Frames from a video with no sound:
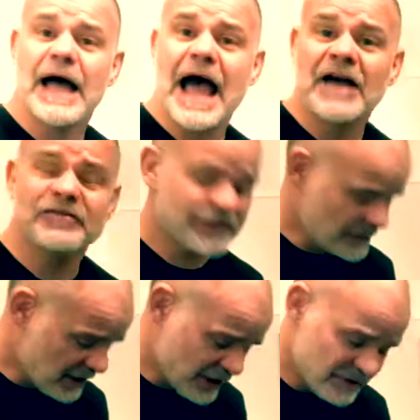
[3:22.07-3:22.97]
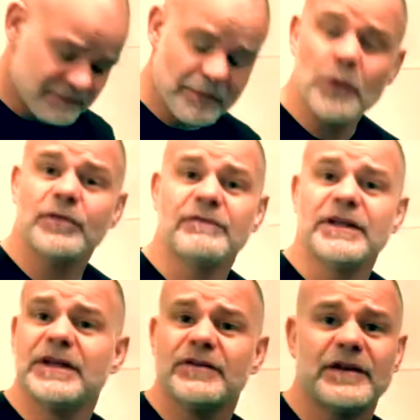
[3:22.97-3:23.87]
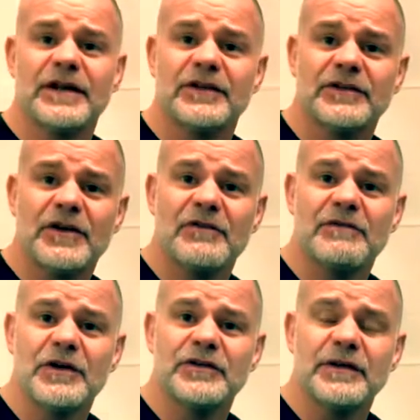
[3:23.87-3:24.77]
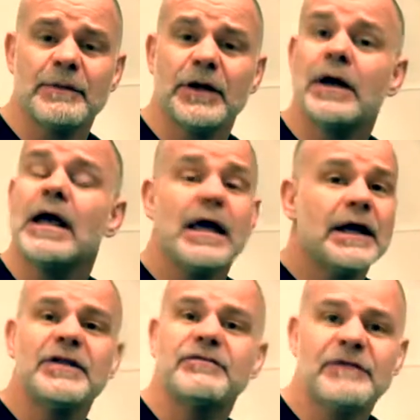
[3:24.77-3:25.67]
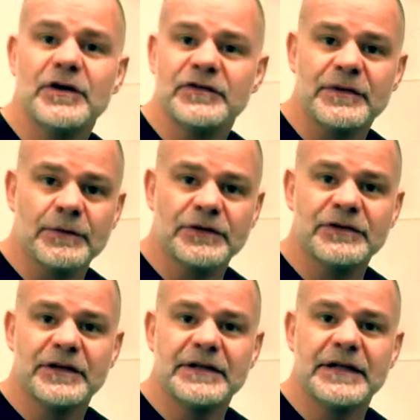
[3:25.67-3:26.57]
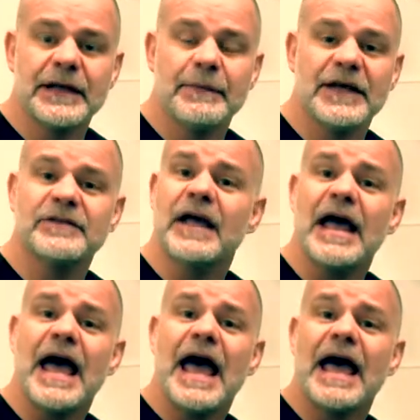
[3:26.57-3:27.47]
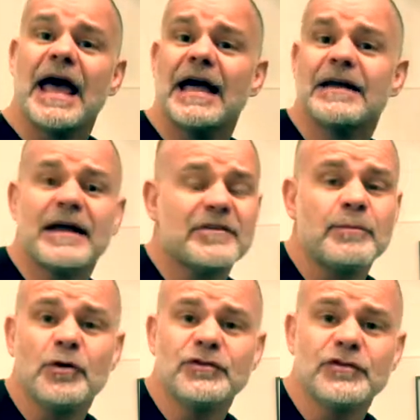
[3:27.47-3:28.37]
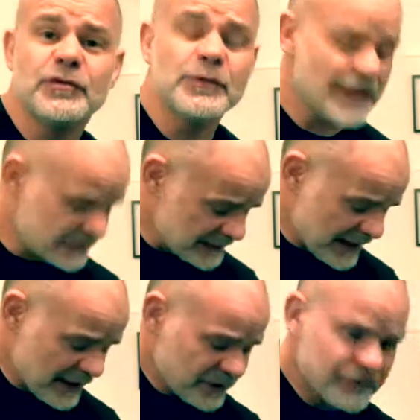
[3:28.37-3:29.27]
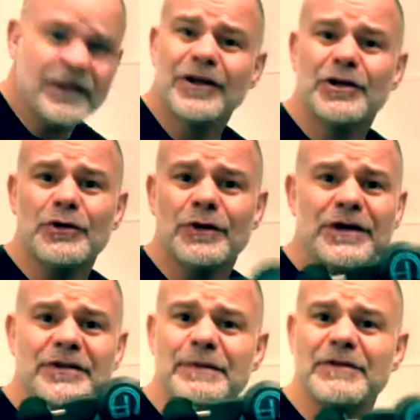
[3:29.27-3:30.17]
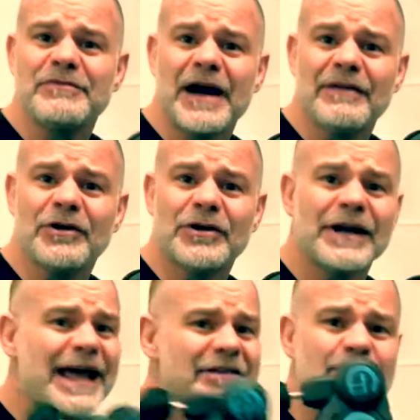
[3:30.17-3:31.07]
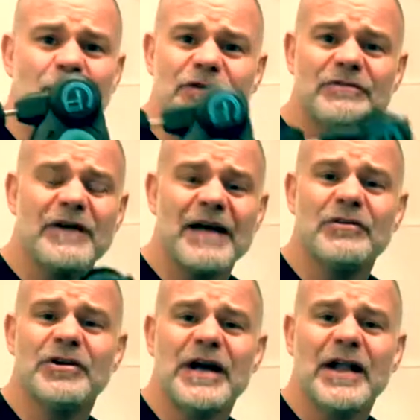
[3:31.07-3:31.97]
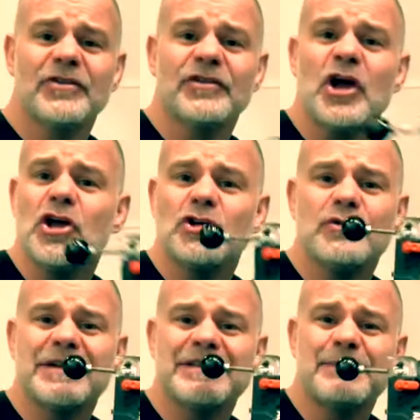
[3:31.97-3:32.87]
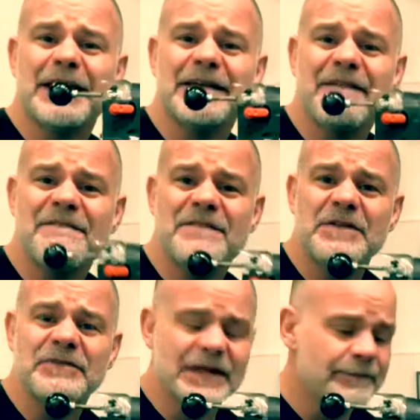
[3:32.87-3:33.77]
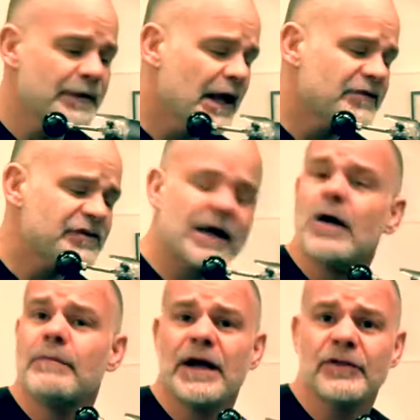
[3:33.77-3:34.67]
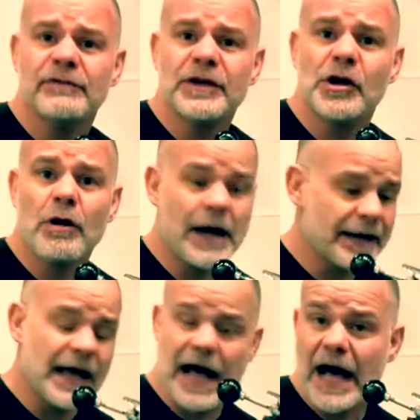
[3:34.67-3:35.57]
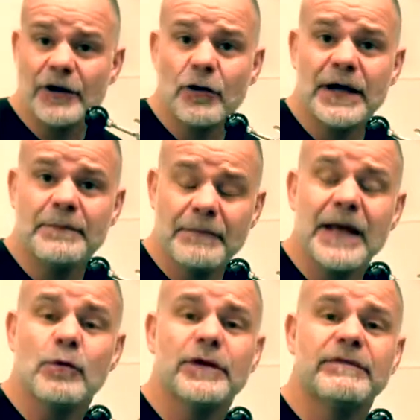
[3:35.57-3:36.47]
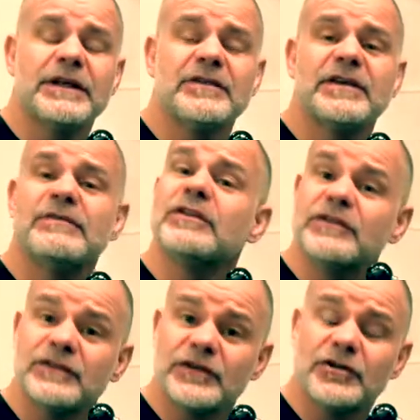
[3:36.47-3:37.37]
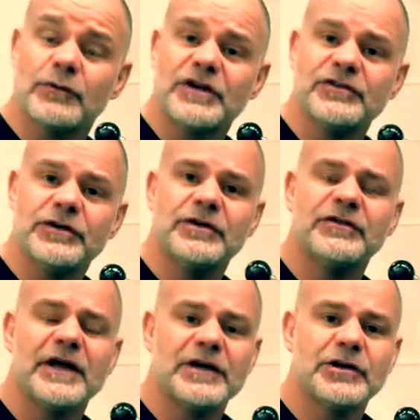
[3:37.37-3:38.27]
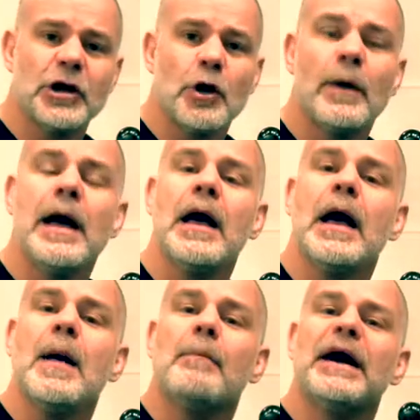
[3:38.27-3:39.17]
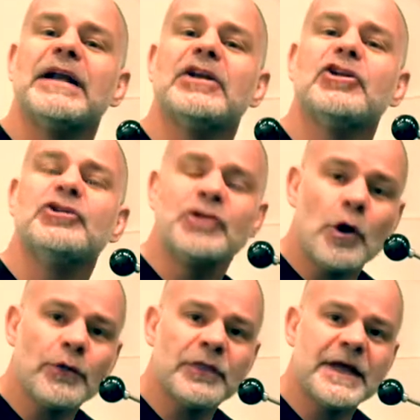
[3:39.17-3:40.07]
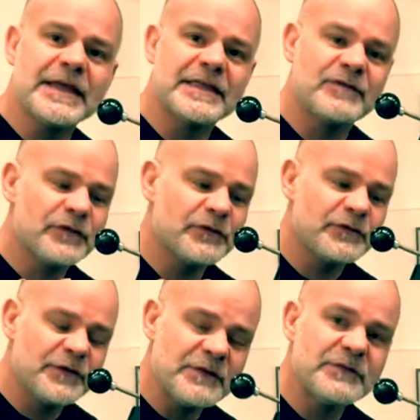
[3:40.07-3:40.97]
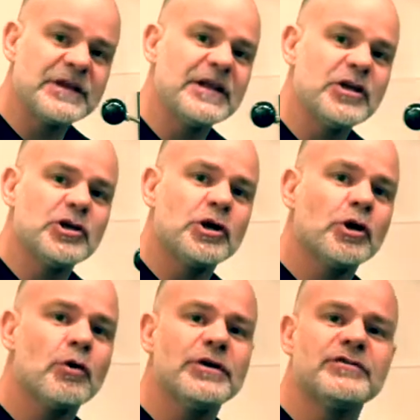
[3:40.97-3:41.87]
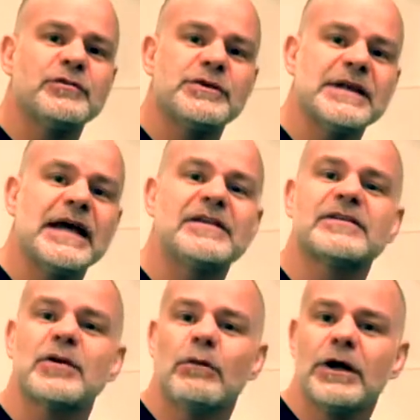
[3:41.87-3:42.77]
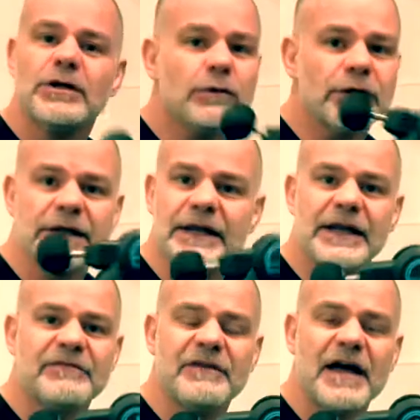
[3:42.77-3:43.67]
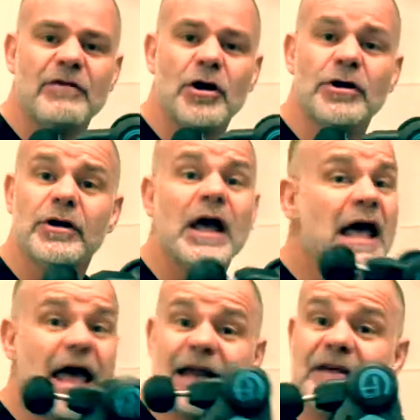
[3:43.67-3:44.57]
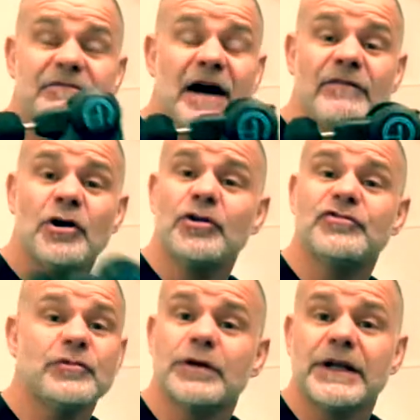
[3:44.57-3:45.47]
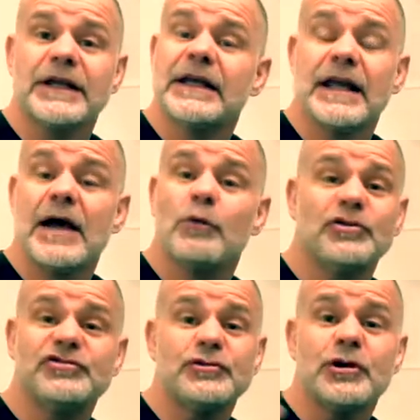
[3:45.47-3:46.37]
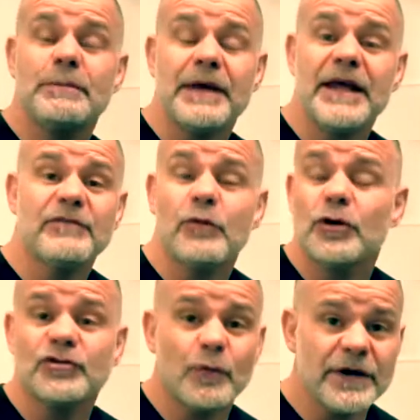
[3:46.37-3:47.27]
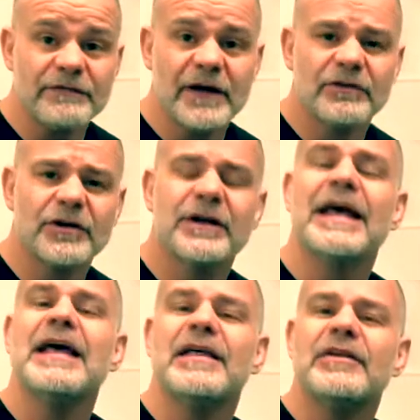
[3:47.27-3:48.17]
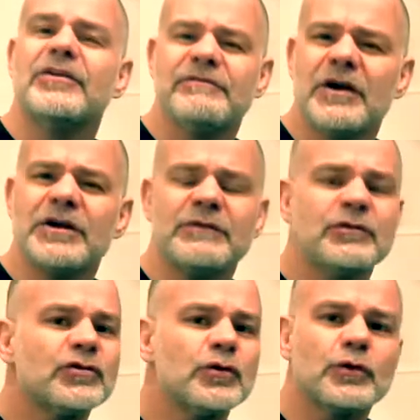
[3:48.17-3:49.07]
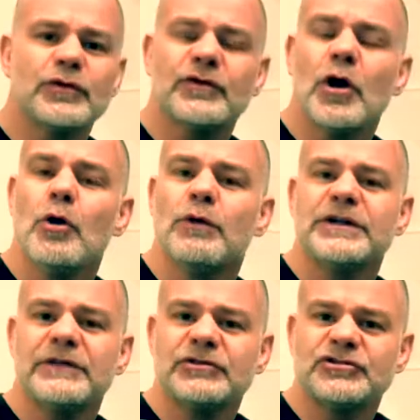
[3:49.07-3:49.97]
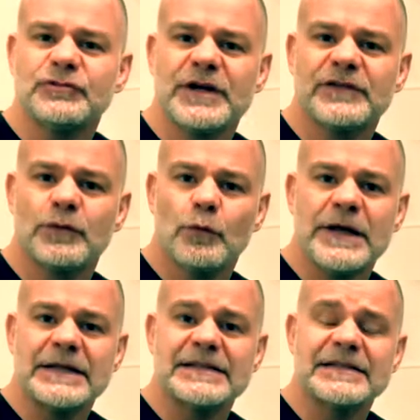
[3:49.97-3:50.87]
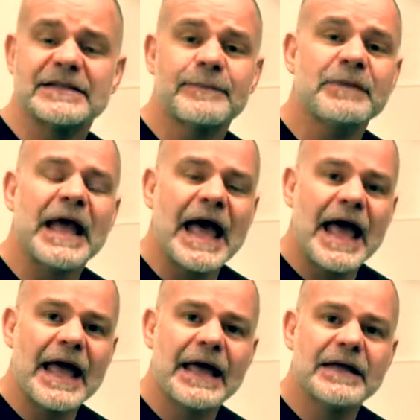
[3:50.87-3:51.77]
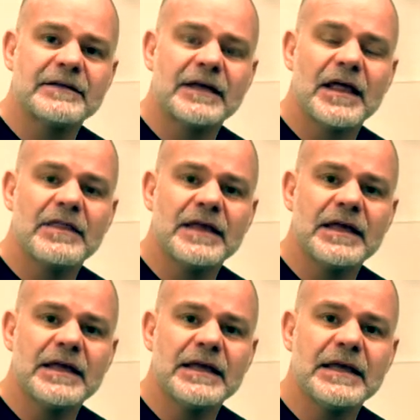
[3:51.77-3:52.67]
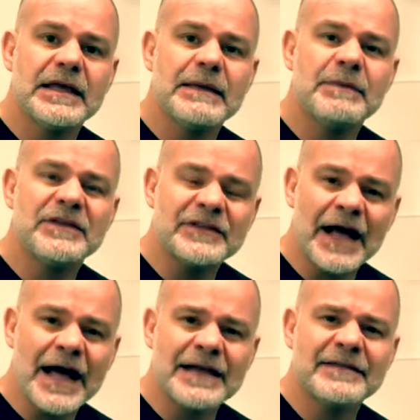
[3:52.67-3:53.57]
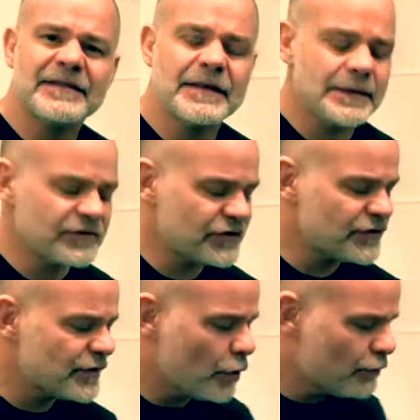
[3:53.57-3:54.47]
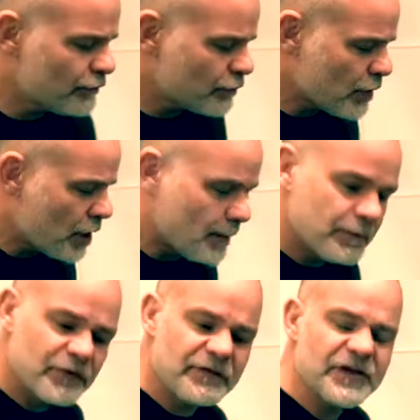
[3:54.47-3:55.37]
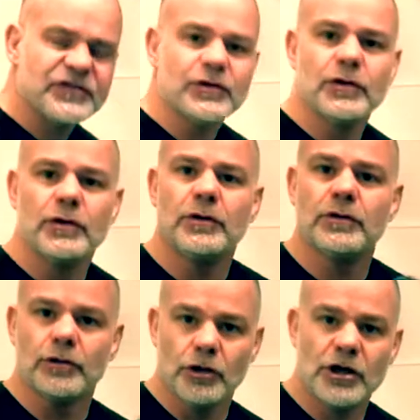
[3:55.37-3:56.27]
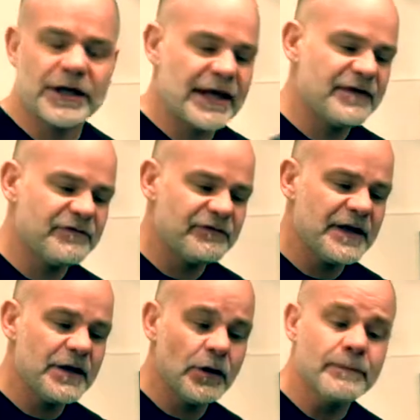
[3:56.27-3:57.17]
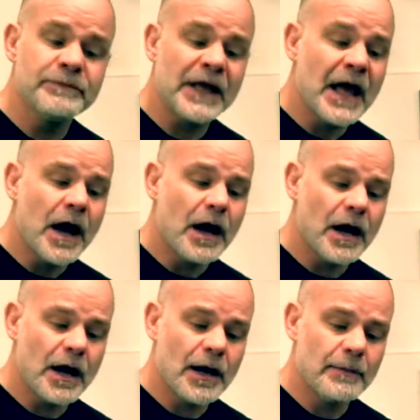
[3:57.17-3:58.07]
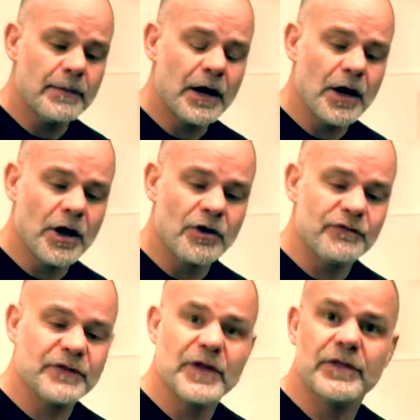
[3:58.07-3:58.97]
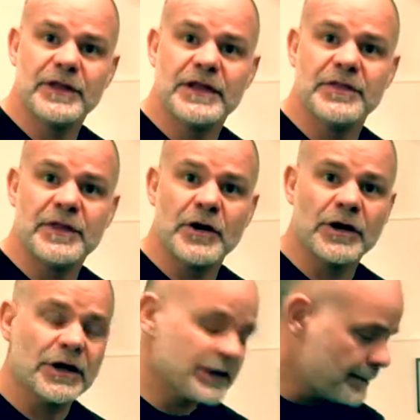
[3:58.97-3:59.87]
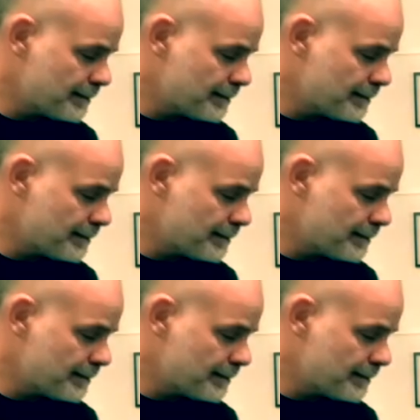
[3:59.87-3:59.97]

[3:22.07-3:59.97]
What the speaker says: action of both of these is very similar, and it's very similar to the DMS. And as opposed to $2,000, you are going to spend $500. As opposed to $500, you can spend $50. Check out my other video on how to go ahead and make one of these if this is the direction you decide to go. But don't think that for $50 you're going to get what you were going to get at $500, and at $500 you are going to get at what you could pay for $2,500. They're very different tools with different strengths and weaknesses. And besides just the overall professional look and feel of the Theragun